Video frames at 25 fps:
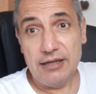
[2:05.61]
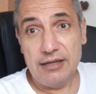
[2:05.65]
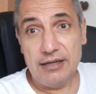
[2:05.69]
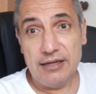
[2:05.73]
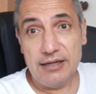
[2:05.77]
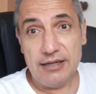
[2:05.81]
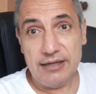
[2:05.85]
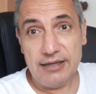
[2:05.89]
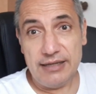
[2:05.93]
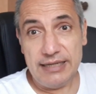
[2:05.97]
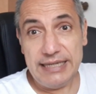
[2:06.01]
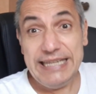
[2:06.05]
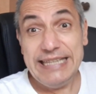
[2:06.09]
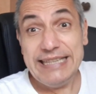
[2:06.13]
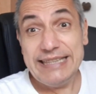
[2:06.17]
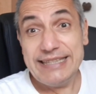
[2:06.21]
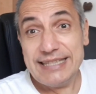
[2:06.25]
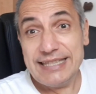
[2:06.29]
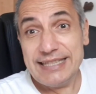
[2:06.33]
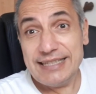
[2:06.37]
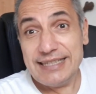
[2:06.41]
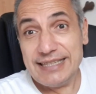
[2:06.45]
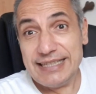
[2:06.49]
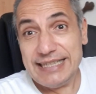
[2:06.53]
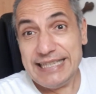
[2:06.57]

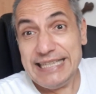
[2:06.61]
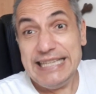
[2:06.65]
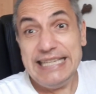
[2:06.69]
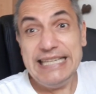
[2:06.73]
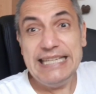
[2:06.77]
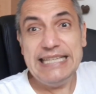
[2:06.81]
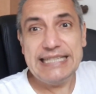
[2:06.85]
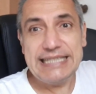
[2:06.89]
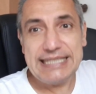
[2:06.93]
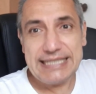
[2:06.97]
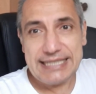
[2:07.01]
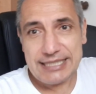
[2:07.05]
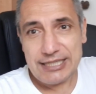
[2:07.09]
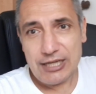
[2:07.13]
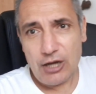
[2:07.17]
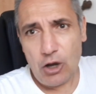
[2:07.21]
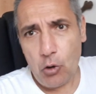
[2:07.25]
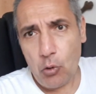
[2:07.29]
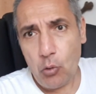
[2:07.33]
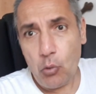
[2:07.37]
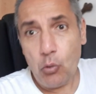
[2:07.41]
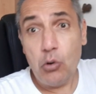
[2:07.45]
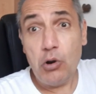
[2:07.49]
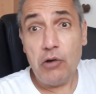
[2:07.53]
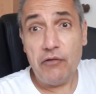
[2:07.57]
it eats
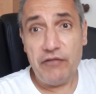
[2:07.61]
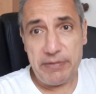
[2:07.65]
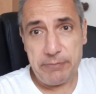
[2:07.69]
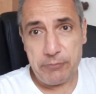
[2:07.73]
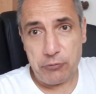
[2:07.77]
all the